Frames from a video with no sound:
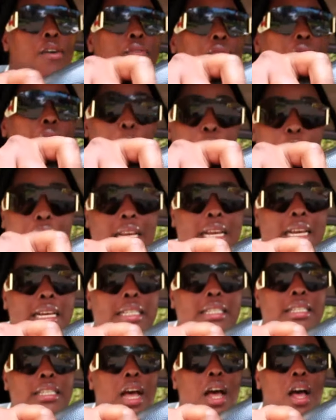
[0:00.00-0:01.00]

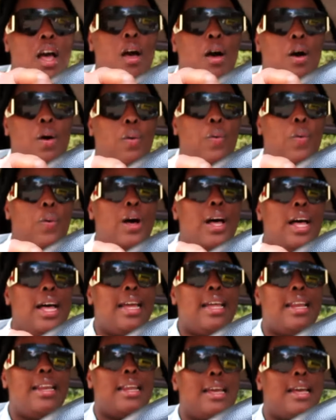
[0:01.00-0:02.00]
focus
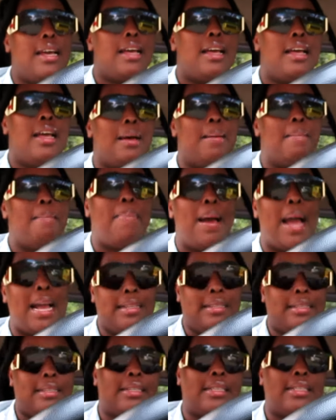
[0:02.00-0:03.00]
on
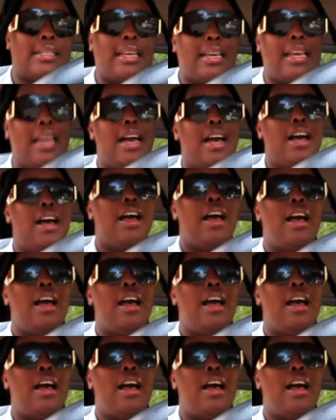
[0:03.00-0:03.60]
basically